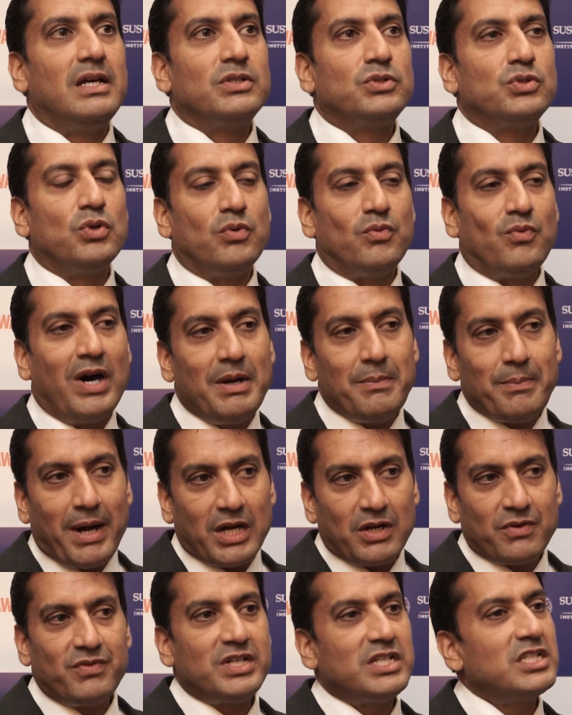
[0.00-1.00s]
So one
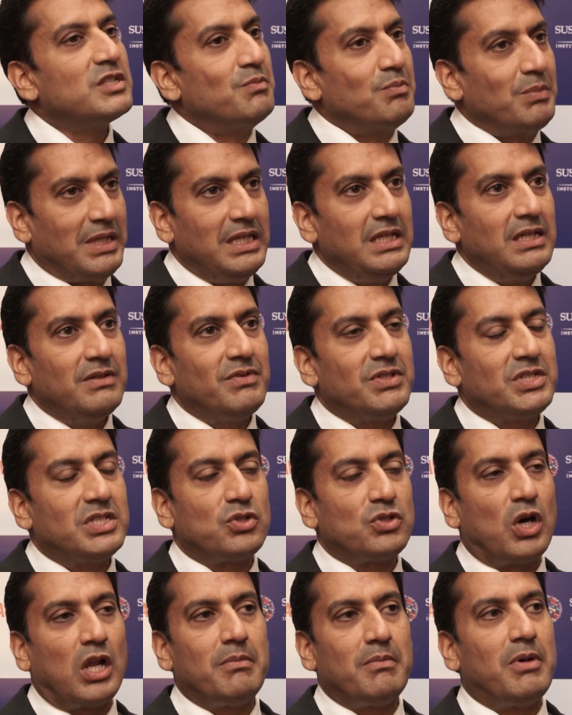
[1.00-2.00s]
part of it is me, which
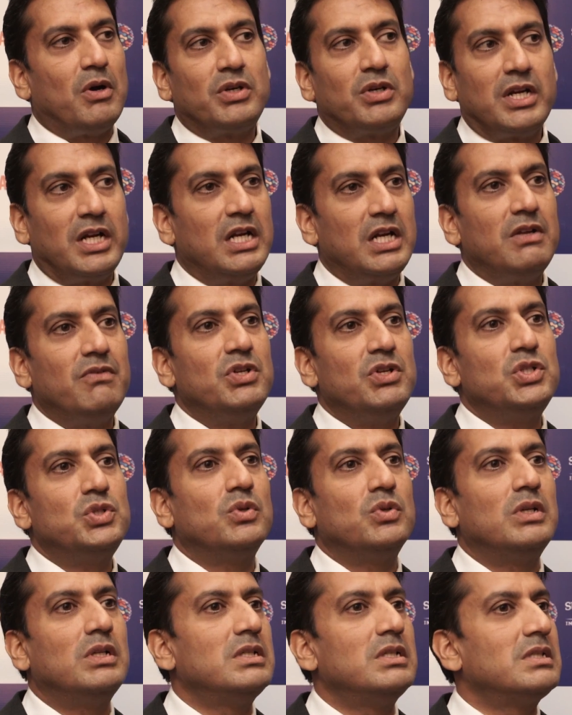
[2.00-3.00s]
is all about
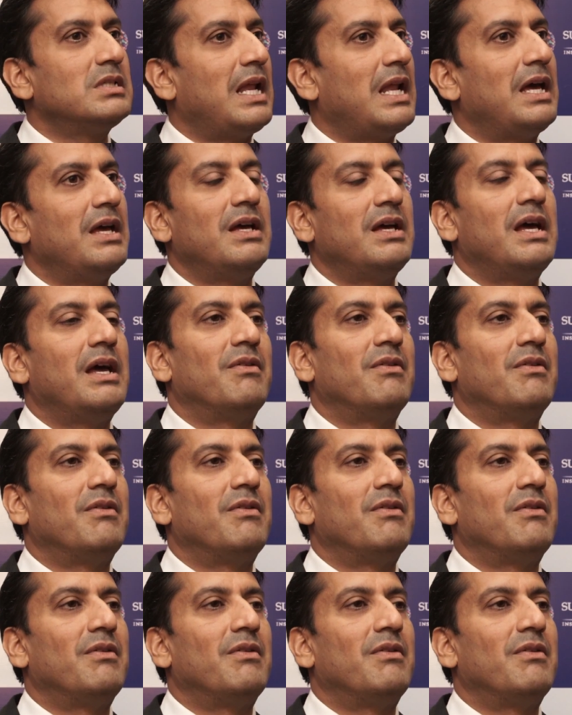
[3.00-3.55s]
individuals, like